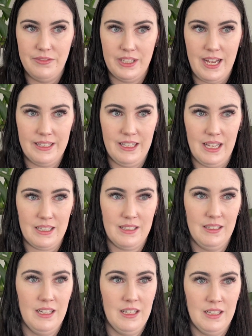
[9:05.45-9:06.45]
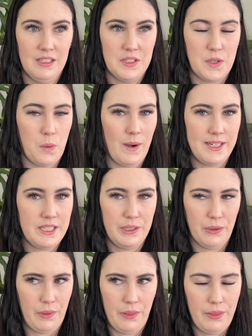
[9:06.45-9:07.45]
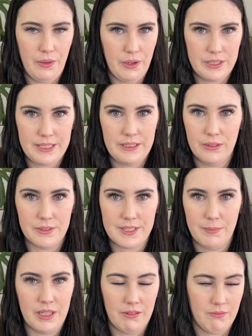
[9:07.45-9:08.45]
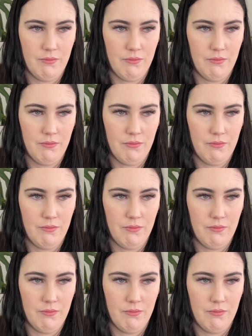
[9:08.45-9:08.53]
It had like 20 or 30 or something